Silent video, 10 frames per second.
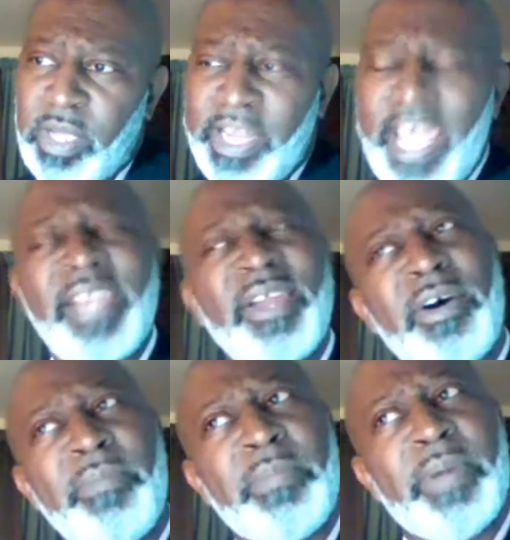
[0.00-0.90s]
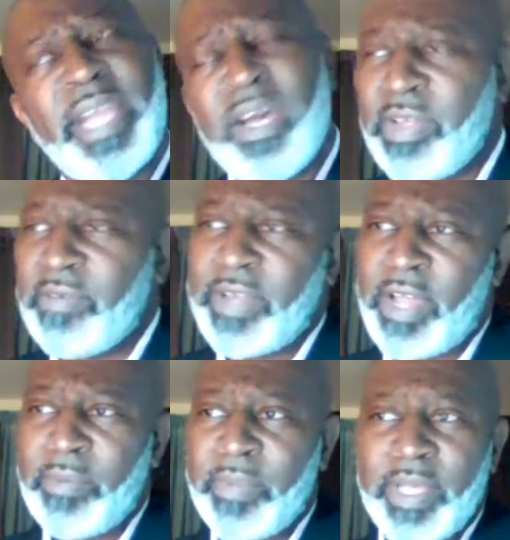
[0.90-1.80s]
They love me, but they don't even
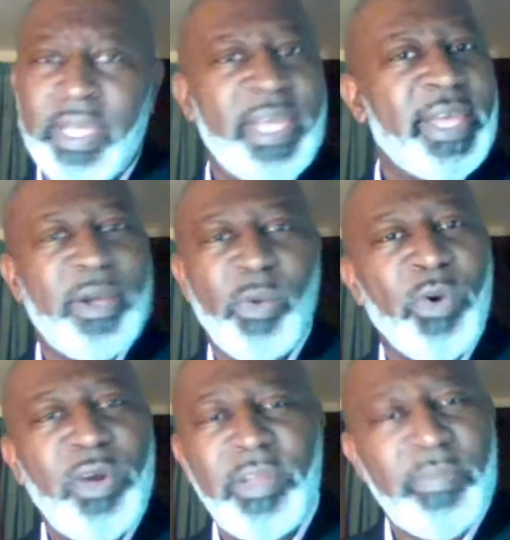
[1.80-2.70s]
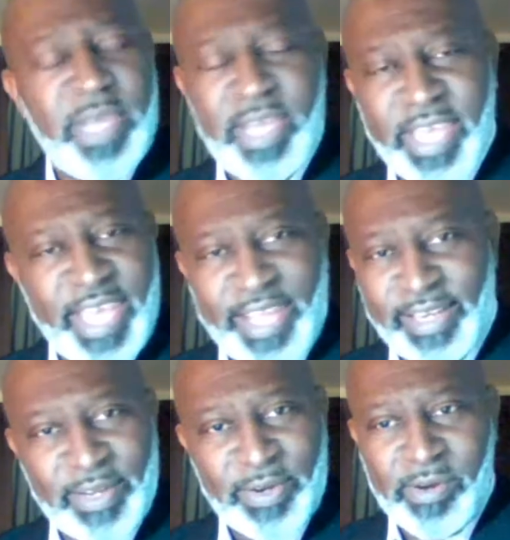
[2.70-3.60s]
know me. Worldly men
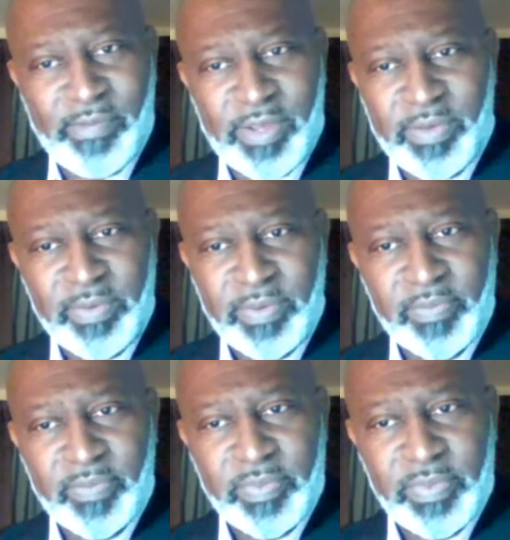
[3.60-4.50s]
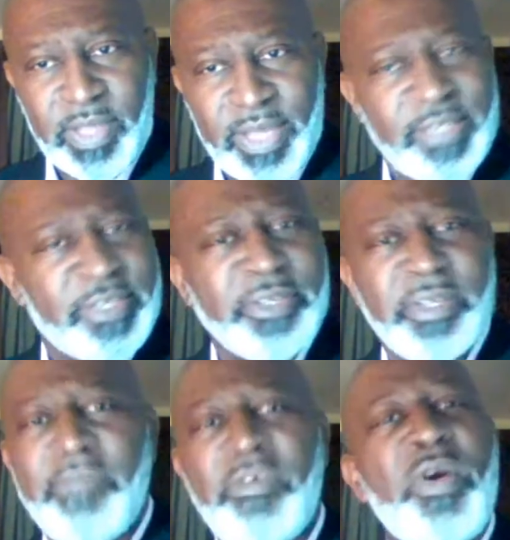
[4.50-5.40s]
can't love you,
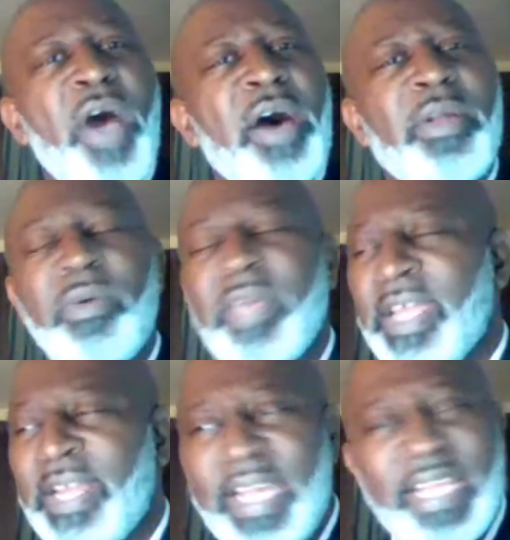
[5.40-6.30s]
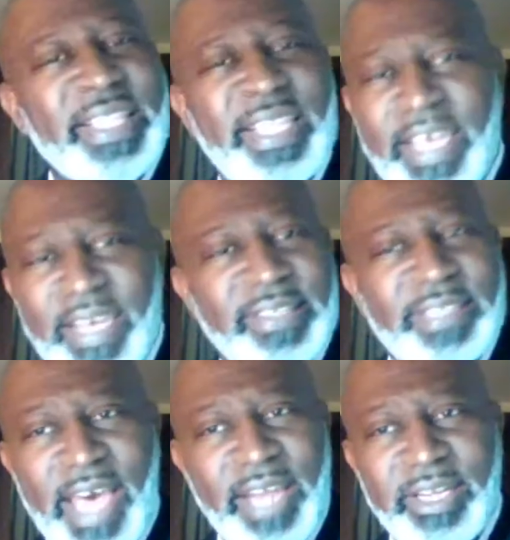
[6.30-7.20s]
sister. If you all don't get nothing
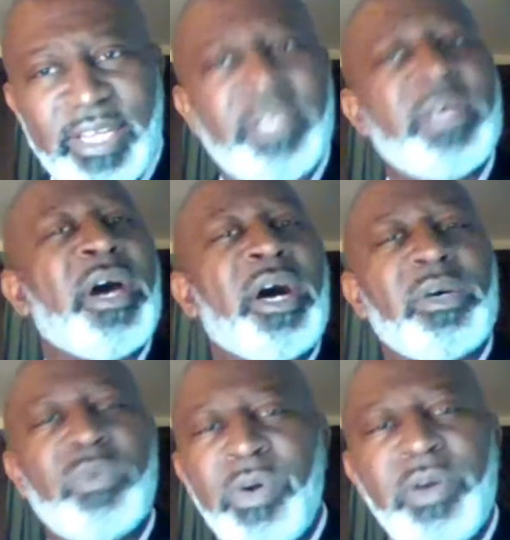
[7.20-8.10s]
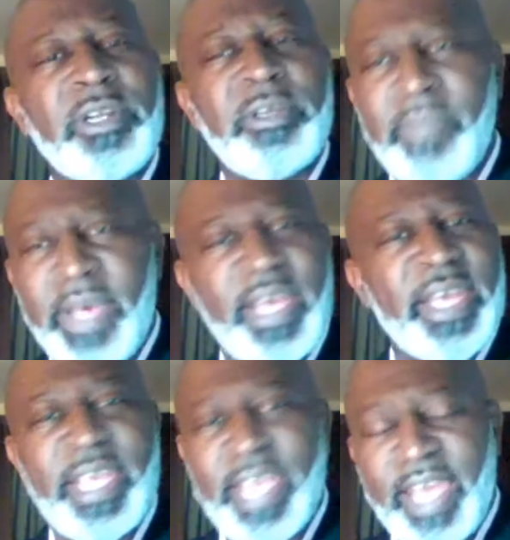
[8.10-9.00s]
else out of this, a worldly man
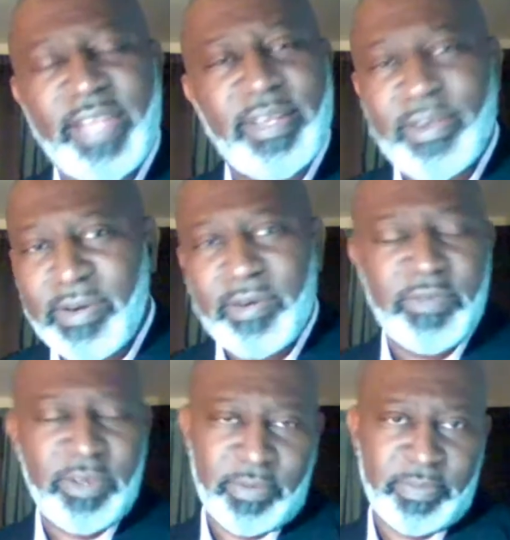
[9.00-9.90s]
he can't love you.